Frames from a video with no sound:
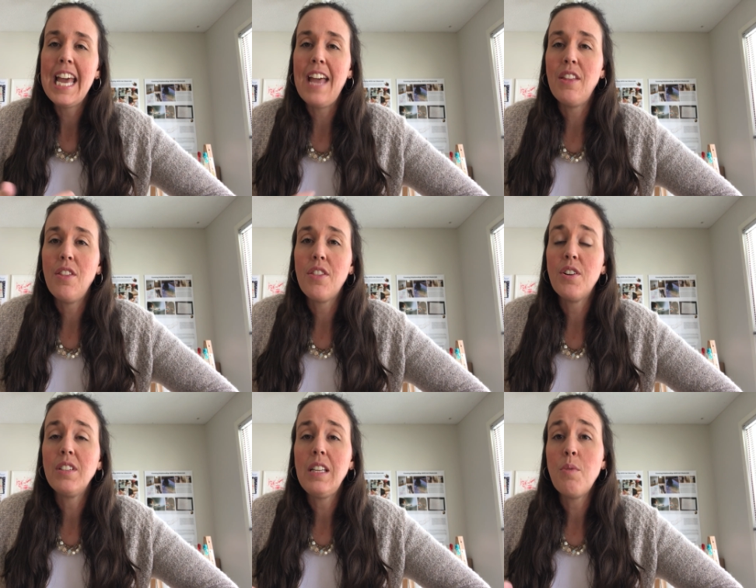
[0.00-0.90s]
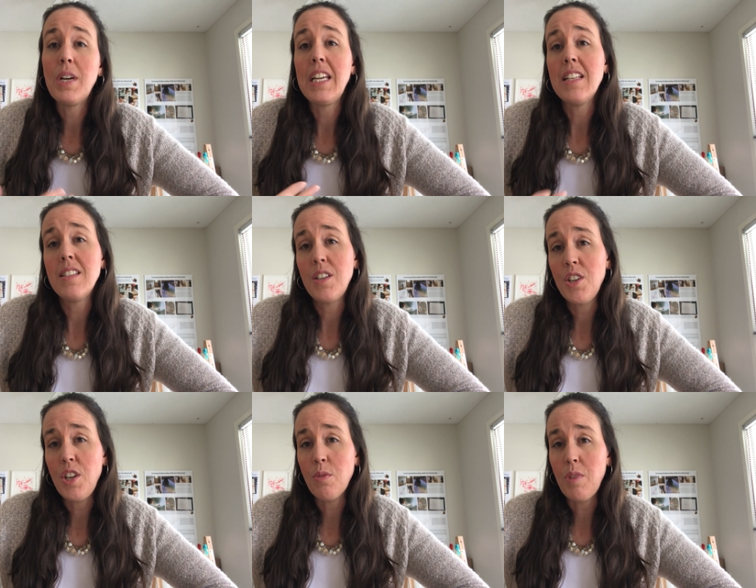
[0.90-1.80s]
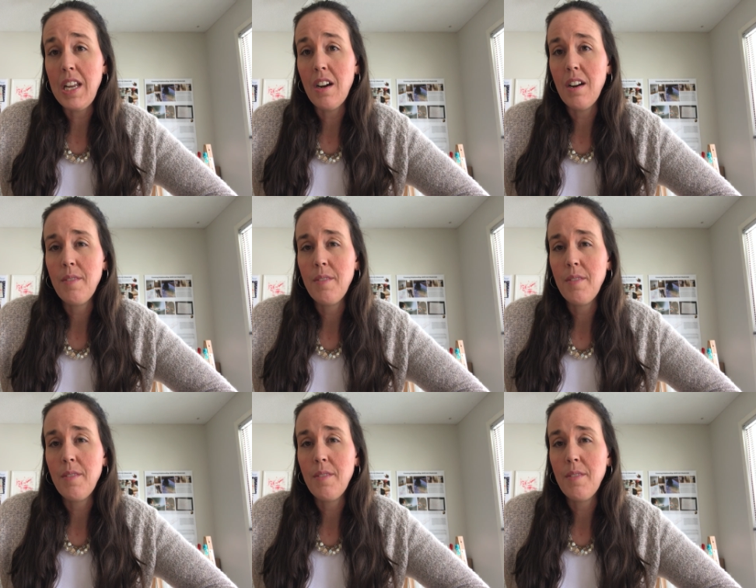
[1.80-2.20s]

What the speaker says: And then thirdly, you want to consider your reader.